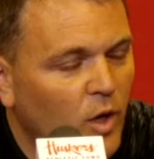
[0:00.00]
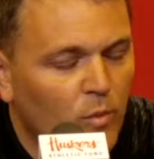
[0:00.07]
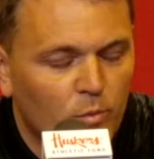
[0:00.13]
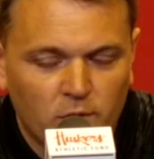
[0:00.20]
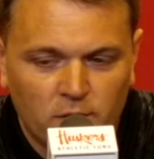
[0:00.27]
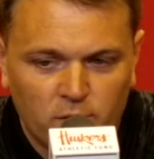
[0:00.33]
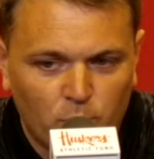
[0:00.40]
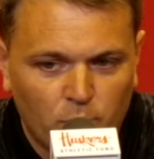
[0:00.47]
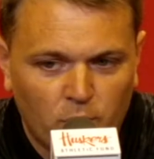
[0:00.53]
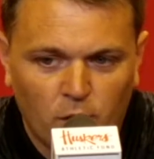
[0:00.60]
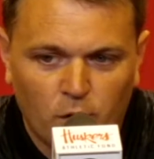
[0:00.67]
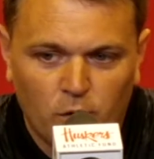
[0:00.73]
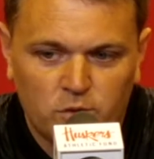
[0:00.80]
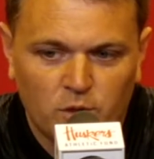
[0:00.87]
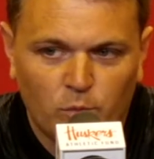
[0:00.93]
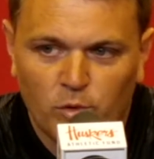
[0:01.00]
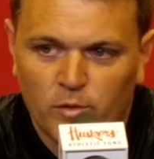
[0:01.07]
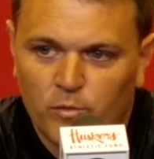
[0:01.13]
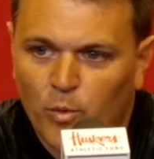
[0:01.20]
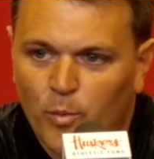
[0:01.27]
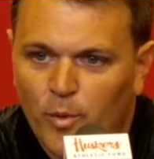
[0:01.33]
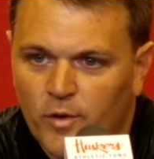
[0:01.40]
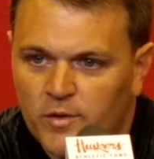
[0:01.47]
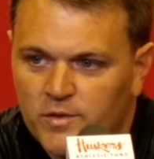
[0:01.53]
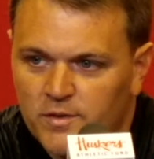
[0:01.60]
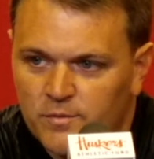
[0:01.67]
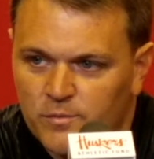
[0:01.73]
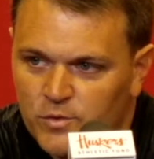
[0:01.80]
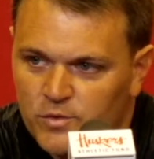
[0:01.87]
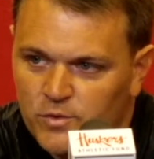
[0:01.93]
Unbelievable coach, unbelievable
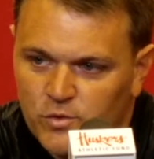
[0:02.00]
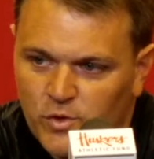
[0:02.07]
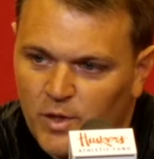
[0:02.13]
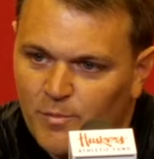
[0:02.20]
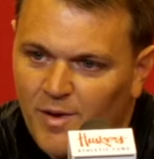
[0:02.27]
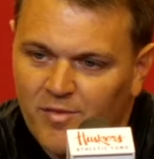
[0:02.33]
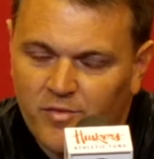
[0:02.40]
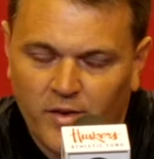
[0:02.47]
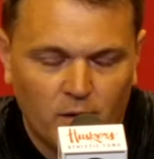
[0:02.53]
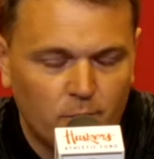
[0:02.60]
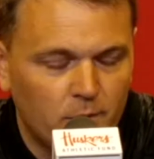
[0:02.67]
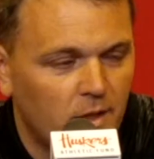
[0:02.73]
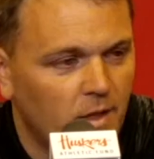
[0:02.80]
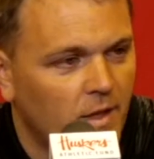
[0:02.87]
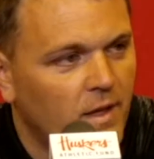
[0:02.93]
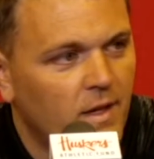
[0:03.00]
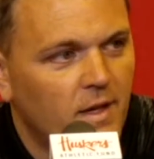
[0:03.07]
person. Was treated my family